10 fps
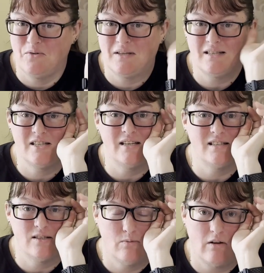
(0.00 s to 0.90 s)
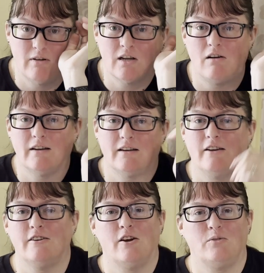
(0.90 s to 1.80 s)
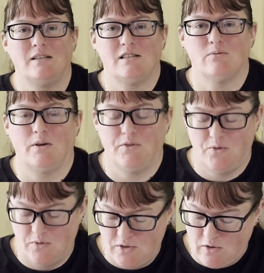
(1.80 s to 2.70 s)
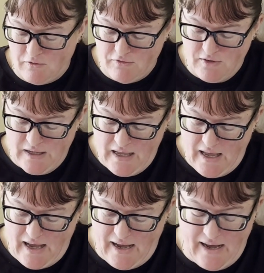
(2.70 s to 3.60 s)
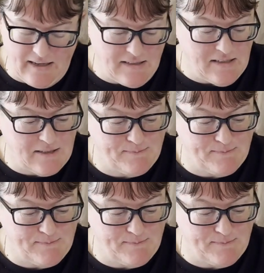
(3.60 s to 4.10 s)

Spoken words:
this cheese is well regarded. I know this is well thought of, and